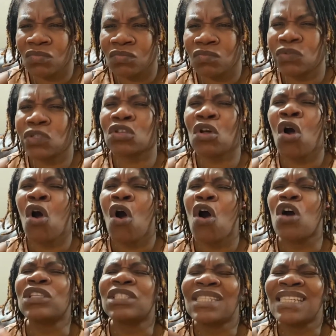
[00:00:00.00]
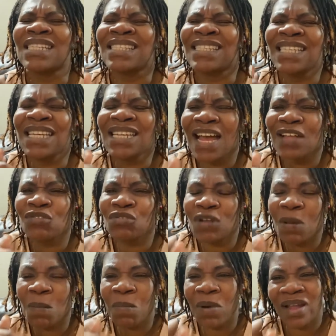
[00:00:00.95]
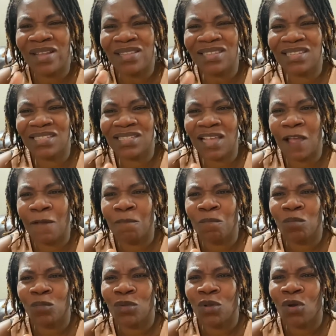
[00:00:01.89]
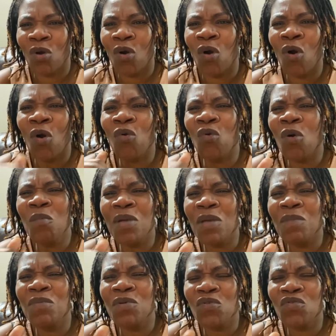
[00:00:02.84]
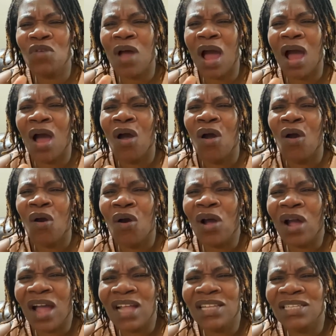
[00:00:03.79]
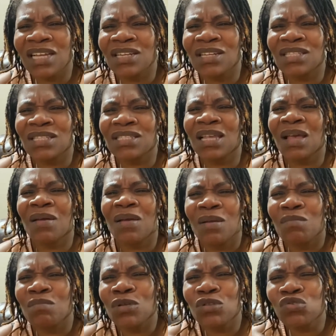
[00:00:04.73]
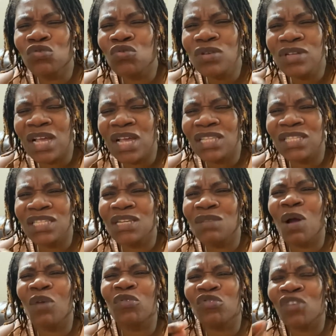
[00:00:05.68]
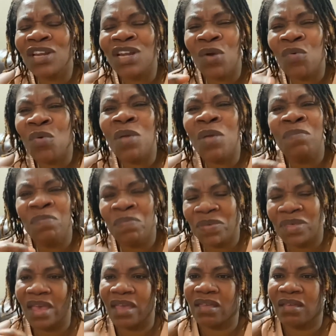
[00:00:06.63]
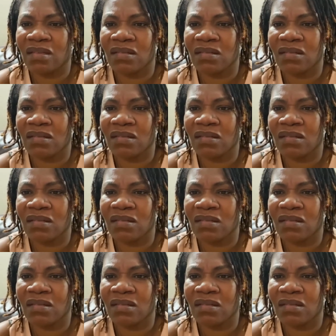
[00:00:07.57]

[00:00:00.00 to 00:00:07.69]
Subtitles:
So or tete na to the point he said, or ko baby cry, or catch any say me two gates ni ma shena we mbie.